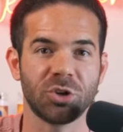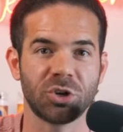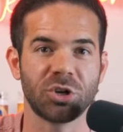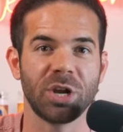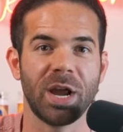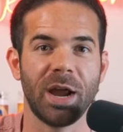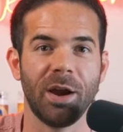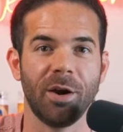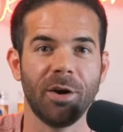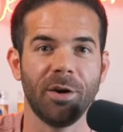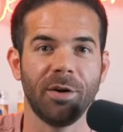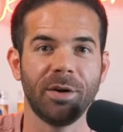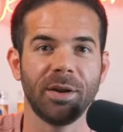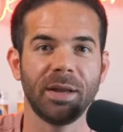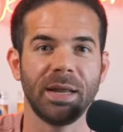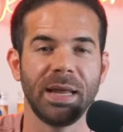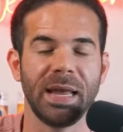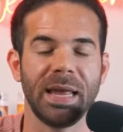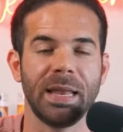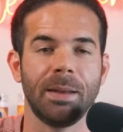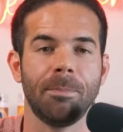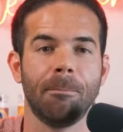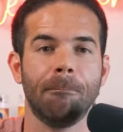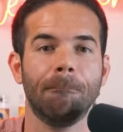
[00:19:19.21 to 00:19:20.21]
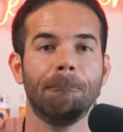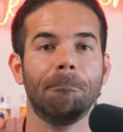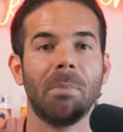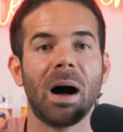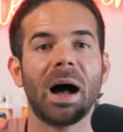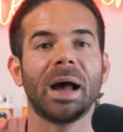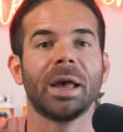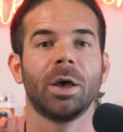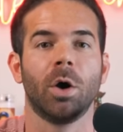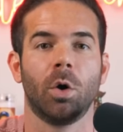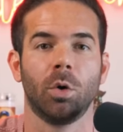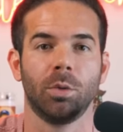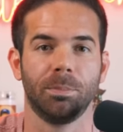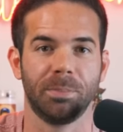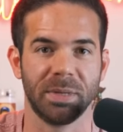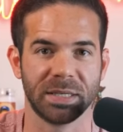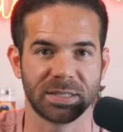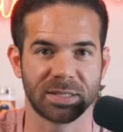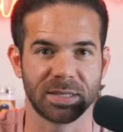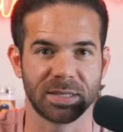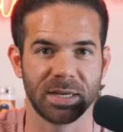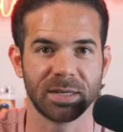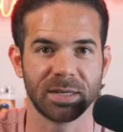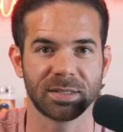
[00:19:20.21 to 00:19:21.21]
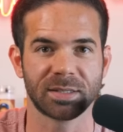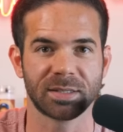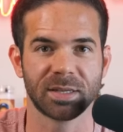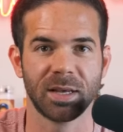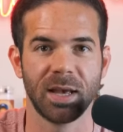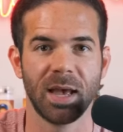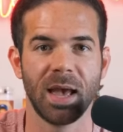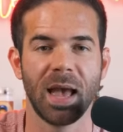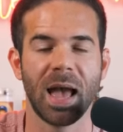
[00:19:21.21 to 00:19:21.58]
shared in my own business.